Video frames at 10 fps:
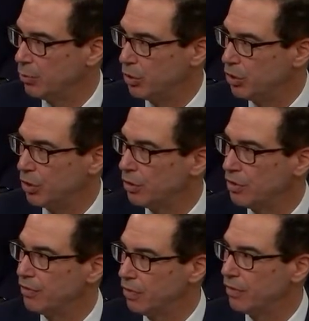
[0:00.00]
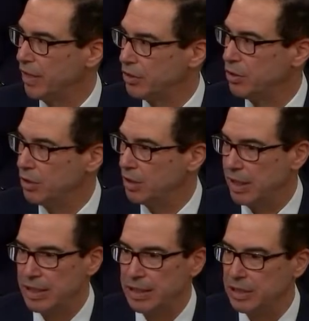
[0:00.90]
returns for investors, and
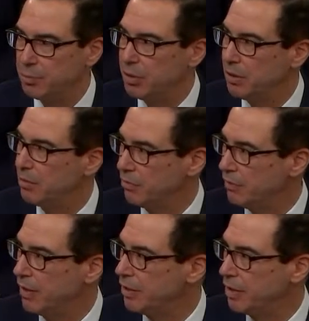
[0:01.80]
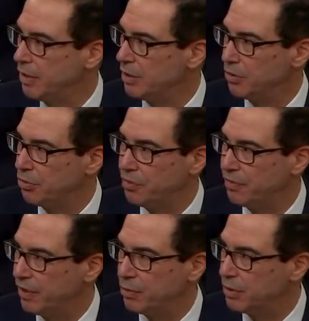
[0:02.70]
they need to be funded either through
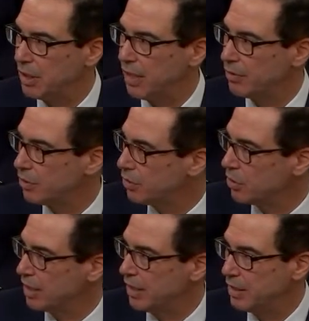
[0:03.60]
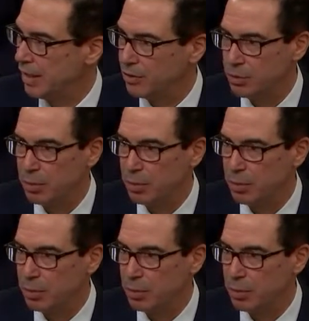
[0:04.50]
federal dollars or state dollars.